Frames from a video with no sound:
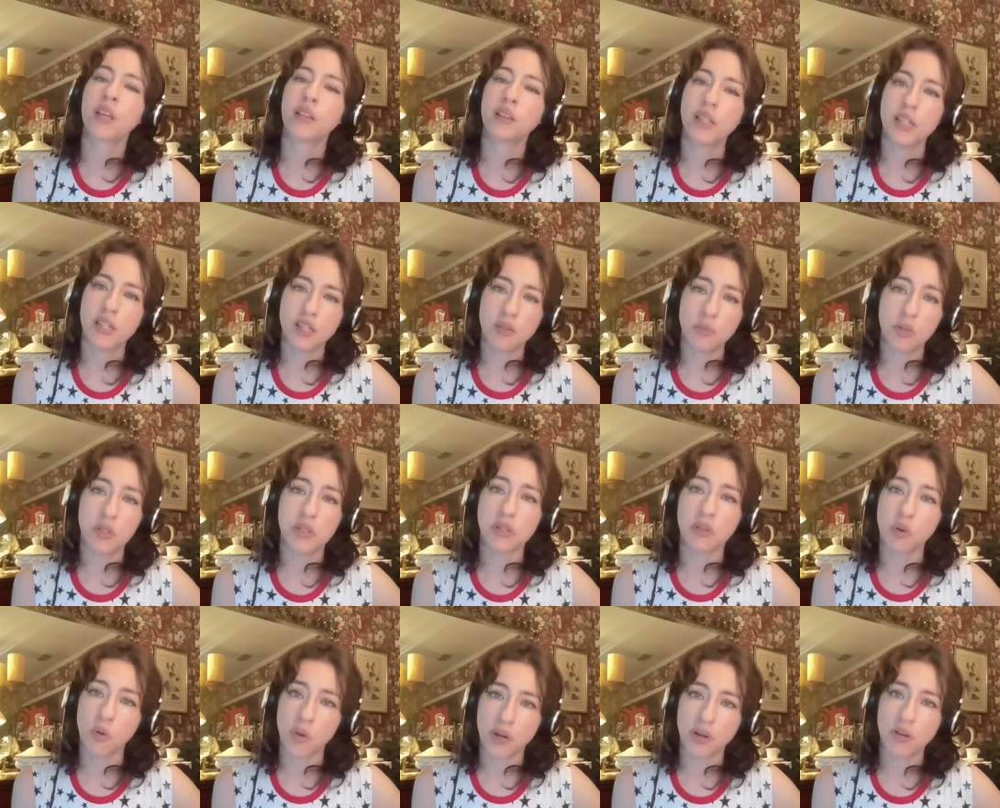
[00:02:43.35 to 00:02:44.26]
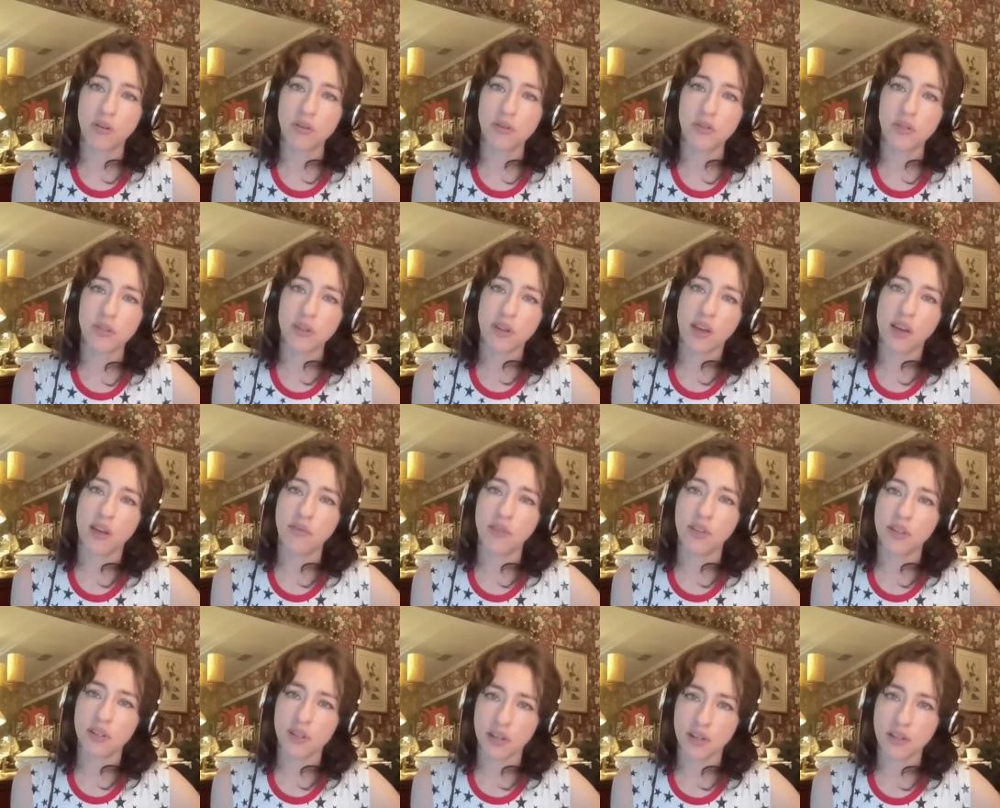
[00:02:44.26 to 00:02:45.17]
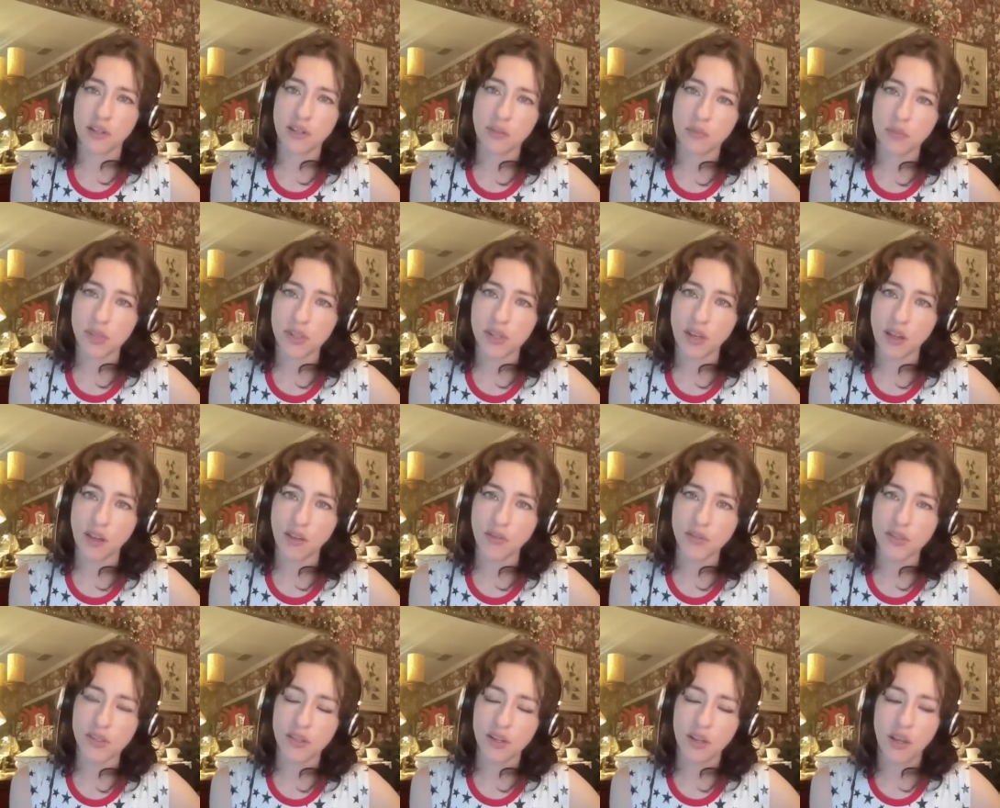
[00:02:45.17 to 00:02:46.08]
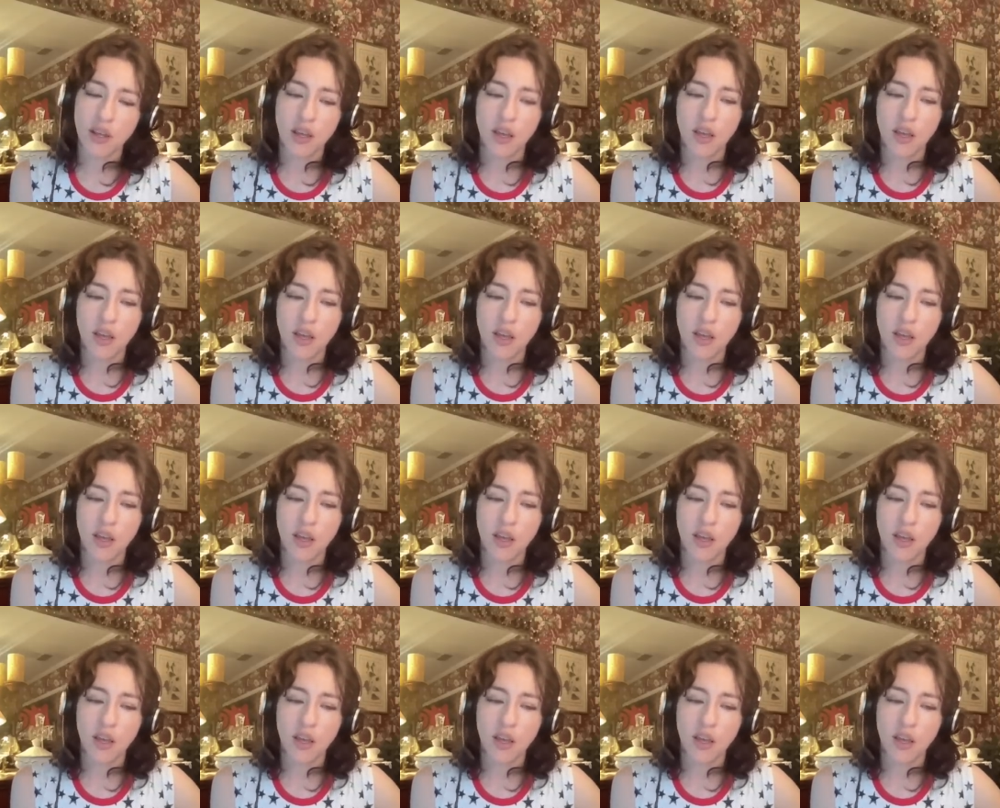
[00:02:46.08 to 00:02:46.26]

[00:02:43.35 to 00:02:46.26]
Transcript: Lindemann's lawyers have conducted themselves.